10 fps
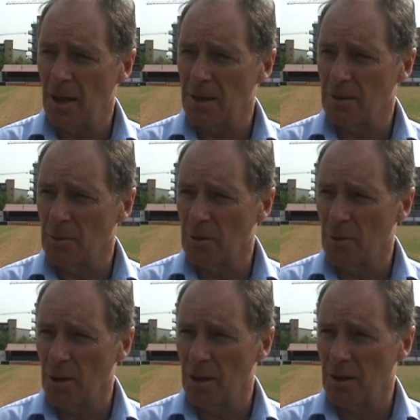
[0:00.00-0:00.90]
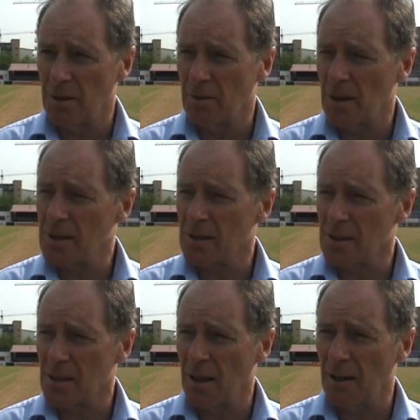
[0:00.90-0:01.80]
Anthony Maguire and the rest of the
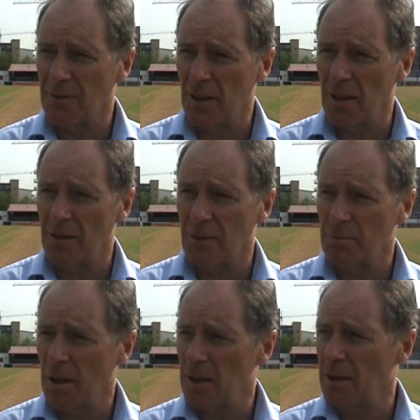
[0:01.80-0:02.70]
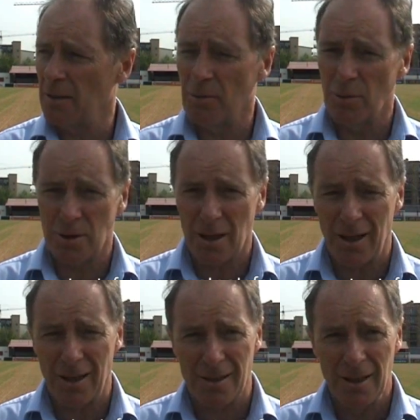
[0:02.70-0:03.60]
staff, Dave and Paddy, have worked
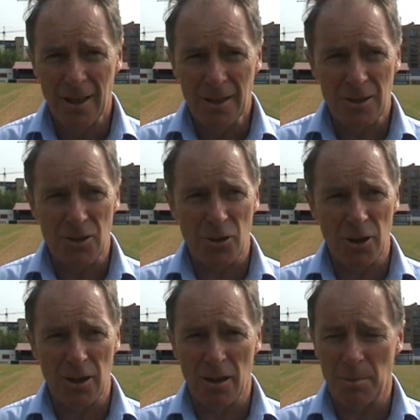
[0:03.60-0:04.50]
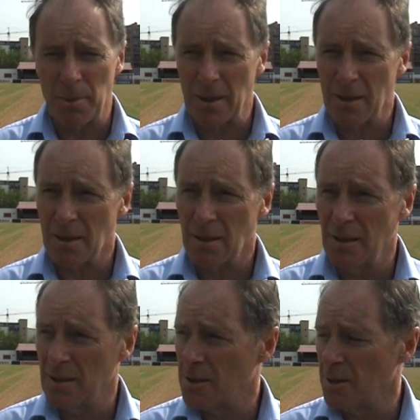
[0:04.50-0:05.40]
hard to try and get it back
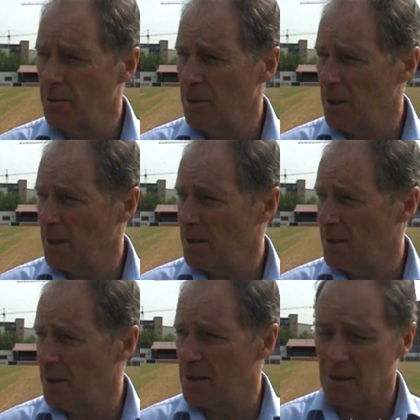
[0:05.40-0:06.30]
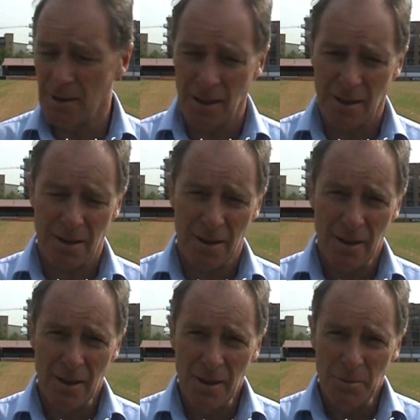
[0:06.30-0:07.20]
into decent nick,
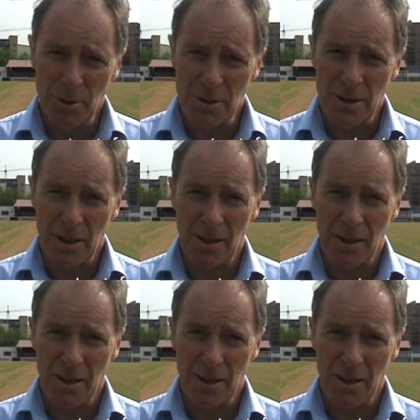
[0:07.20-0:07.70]
but